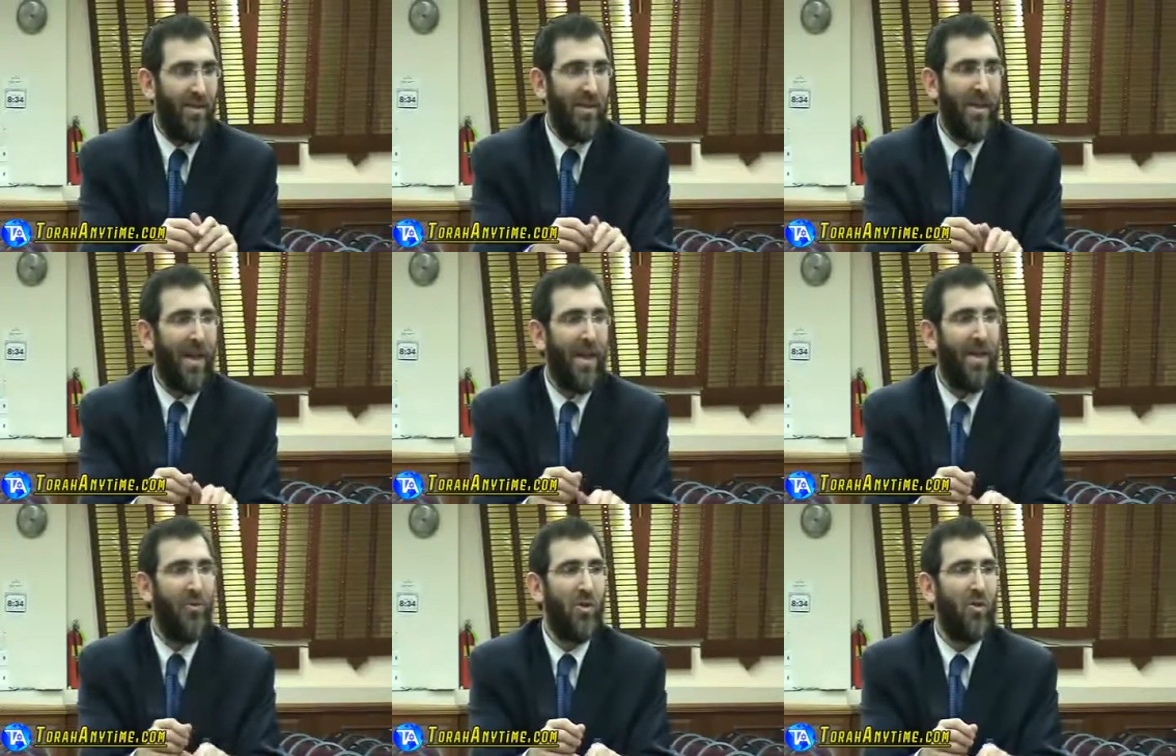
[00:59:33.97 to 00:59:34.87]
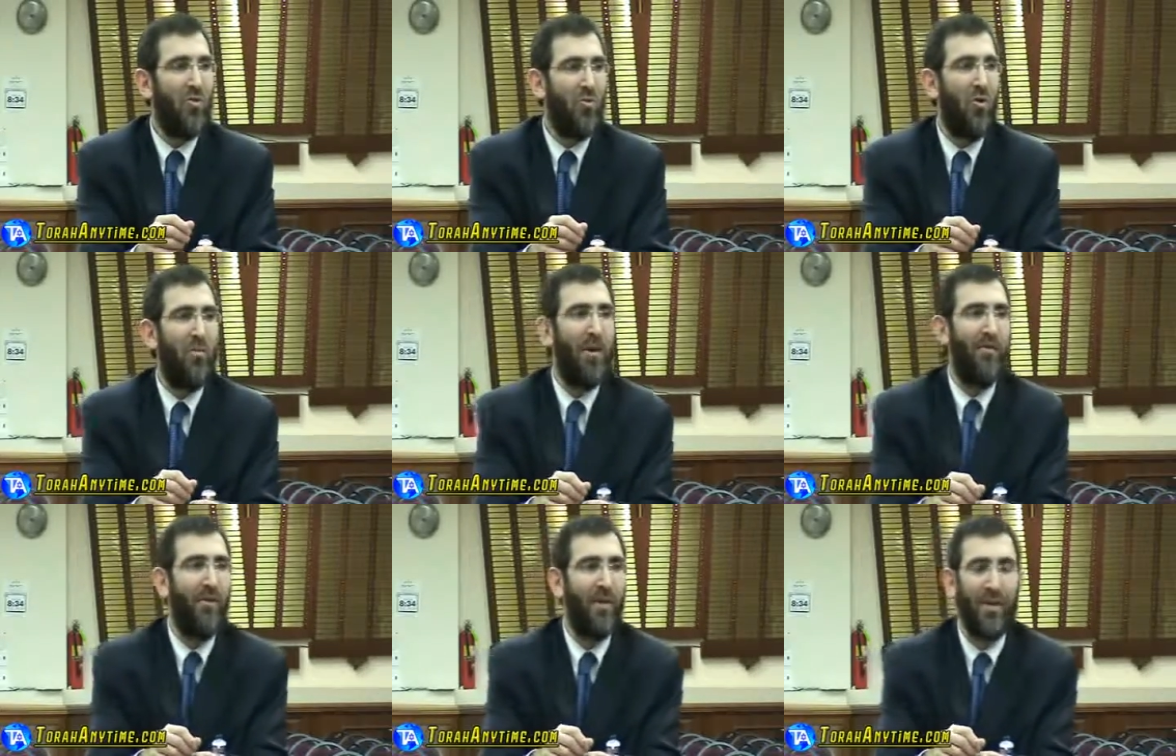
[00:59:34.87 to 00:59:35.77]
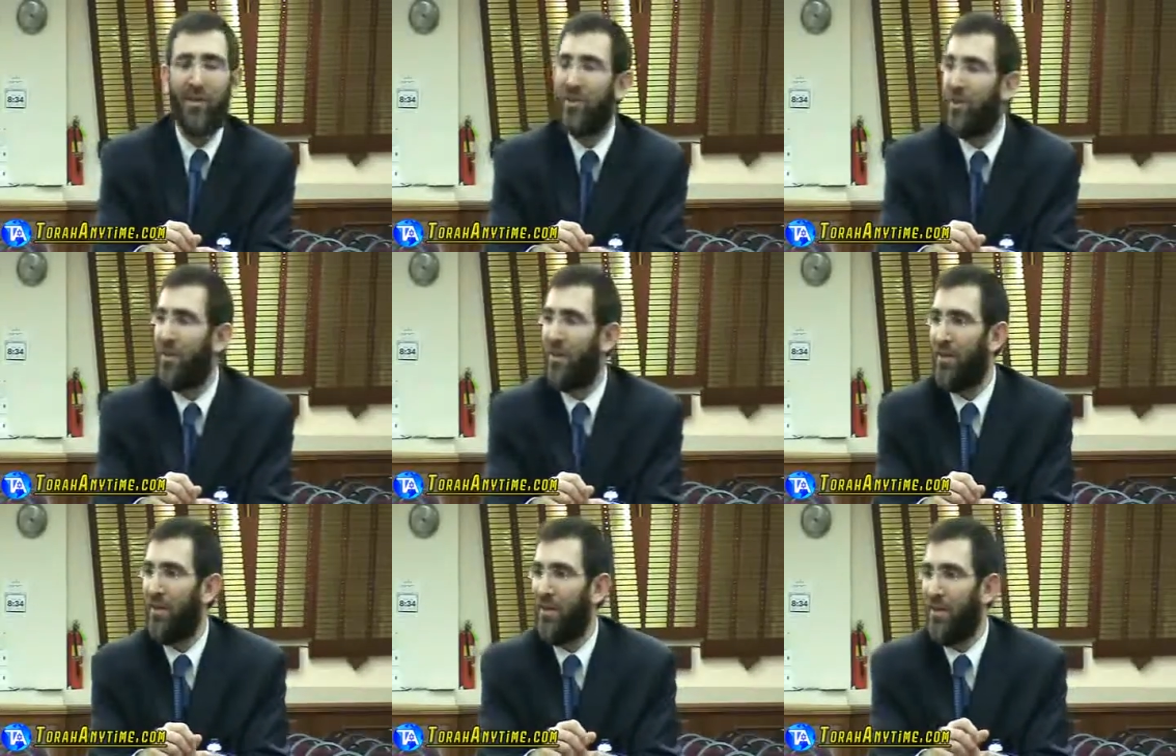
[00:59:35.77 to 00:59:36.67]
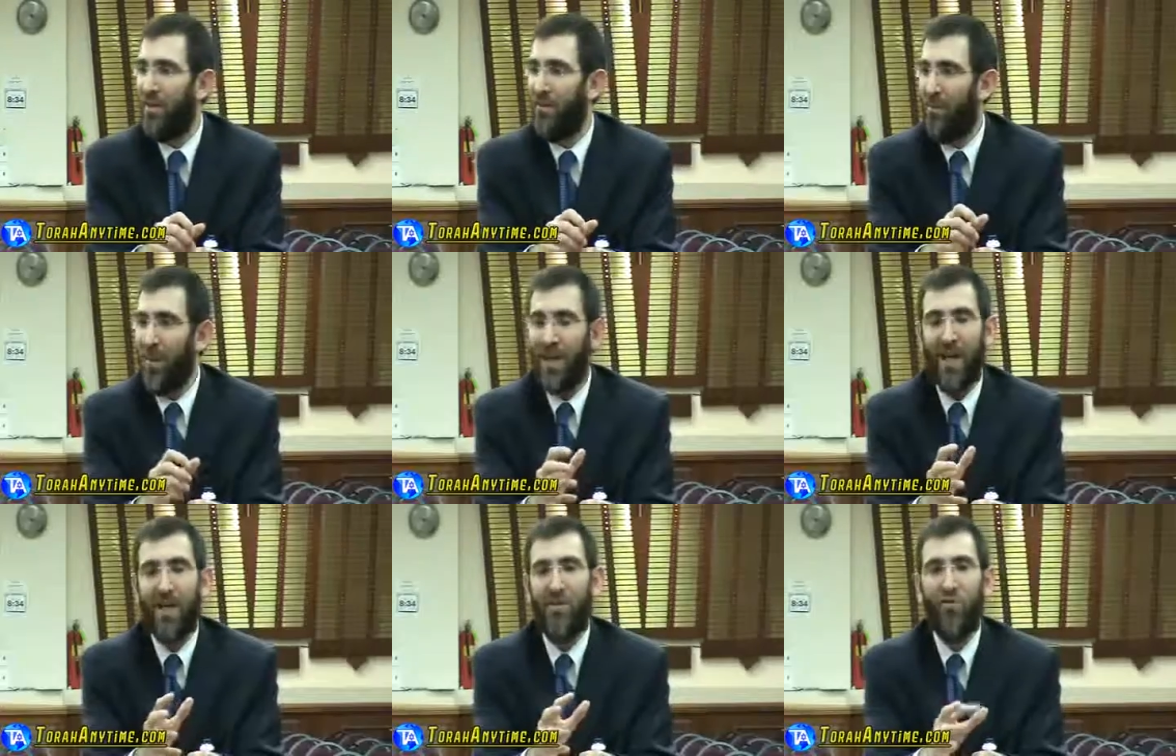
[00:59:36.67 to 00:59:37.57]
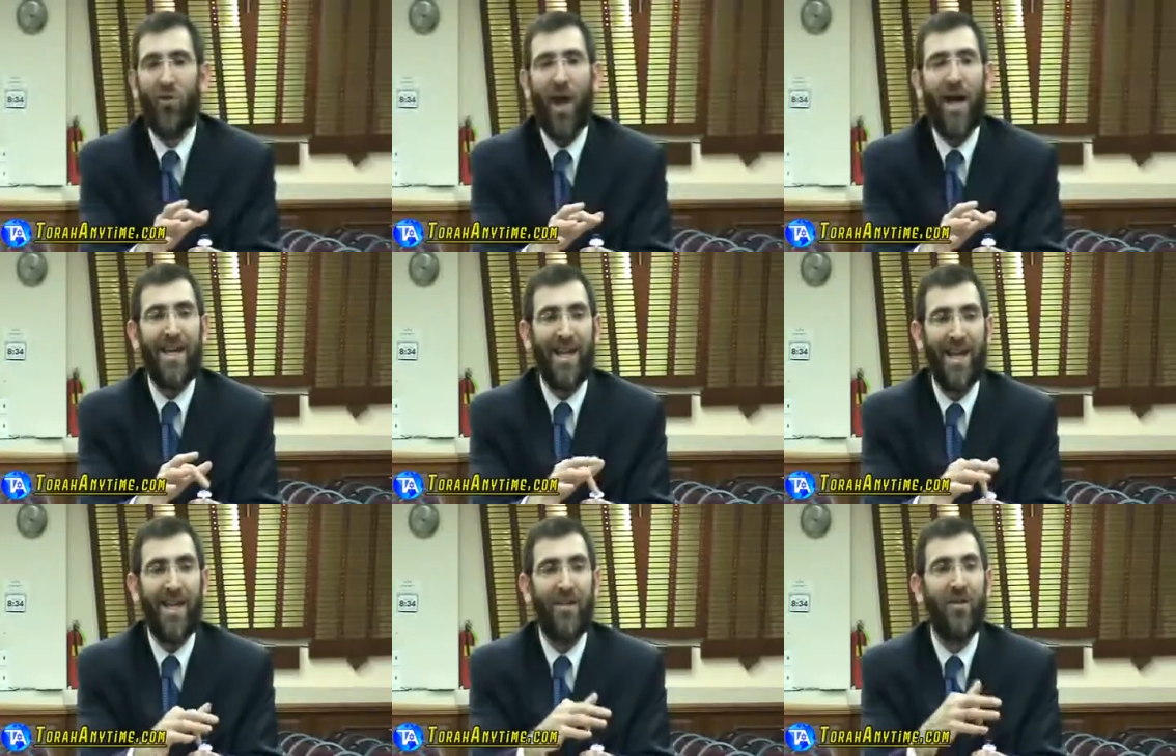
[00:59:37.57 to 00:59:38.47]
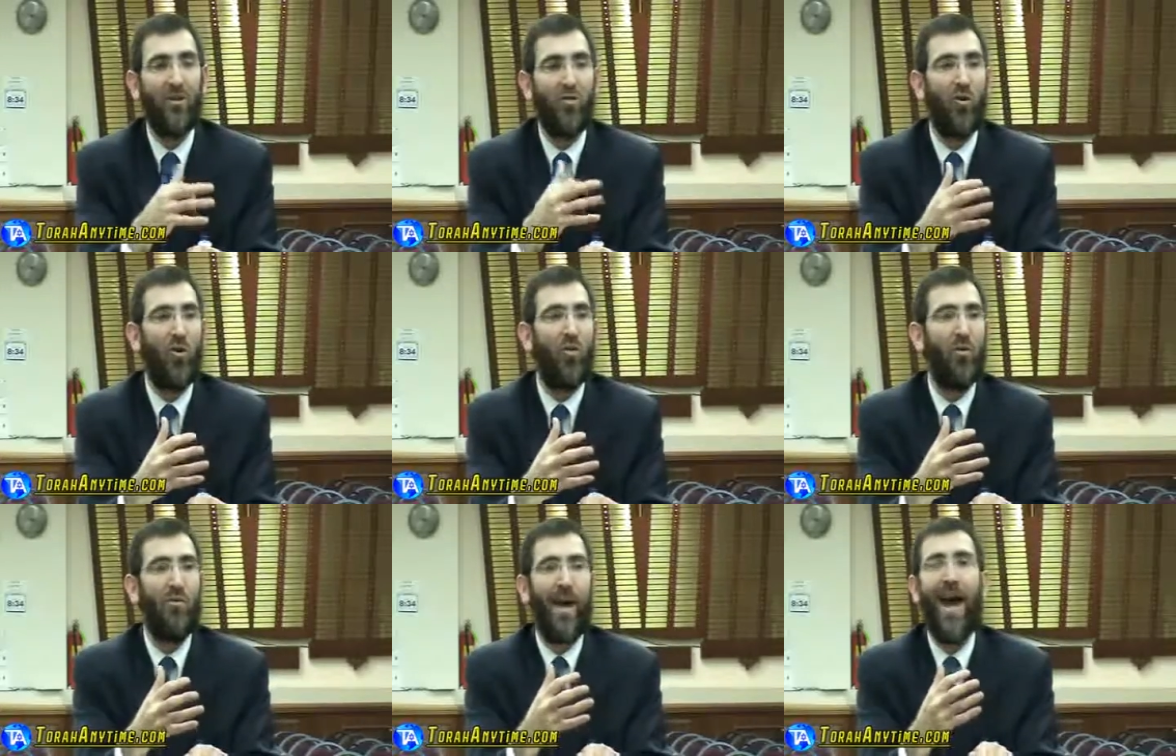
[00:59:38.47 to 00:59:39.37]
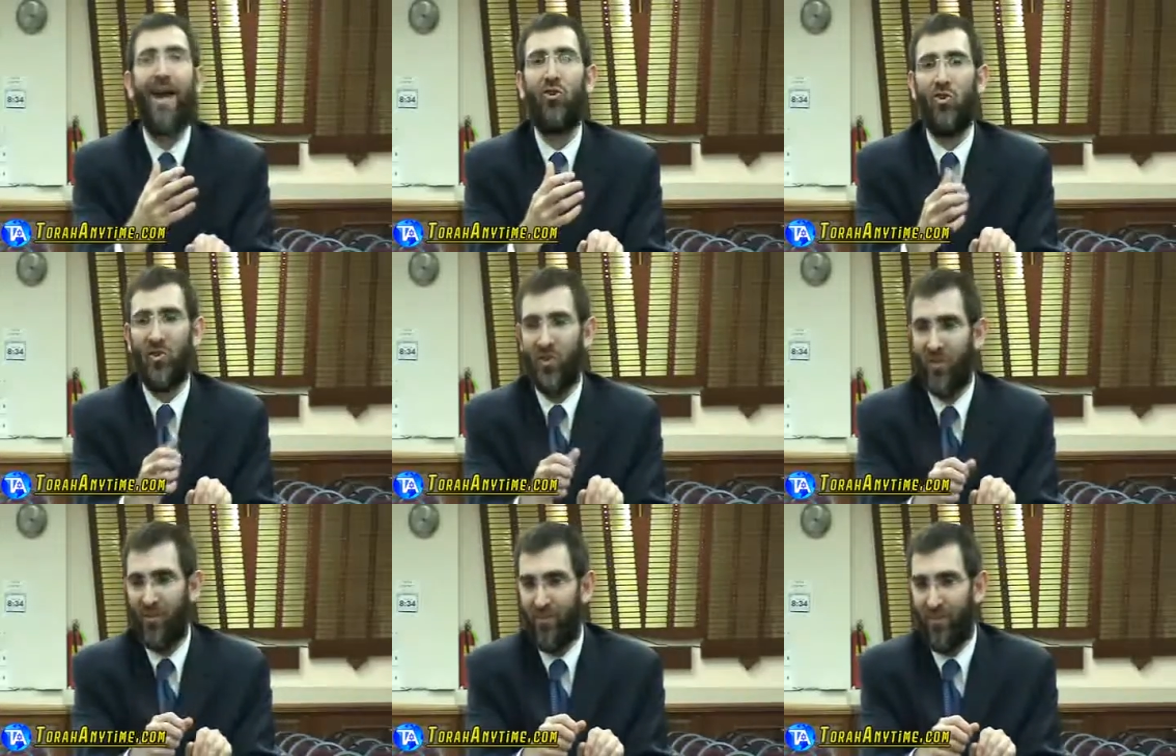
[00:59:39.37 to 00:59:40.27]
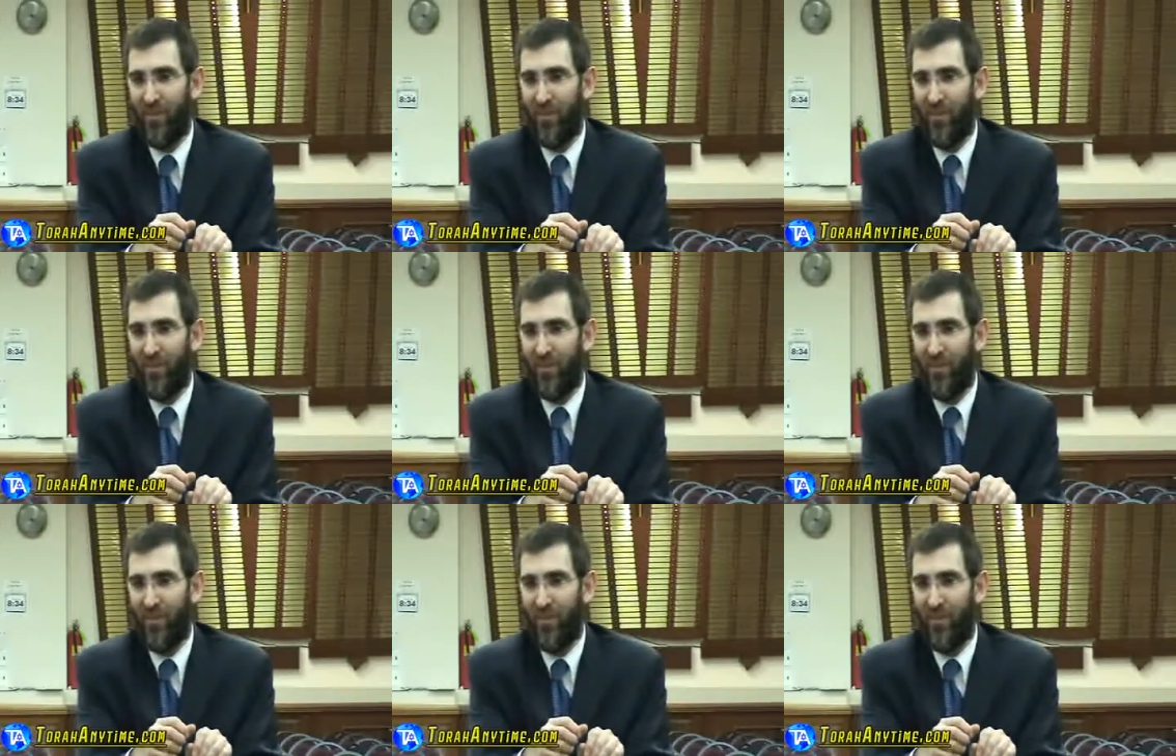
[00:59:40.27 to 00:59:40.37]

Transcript: That's to say, I can't always control my feelings, but I can control. I can control my actions.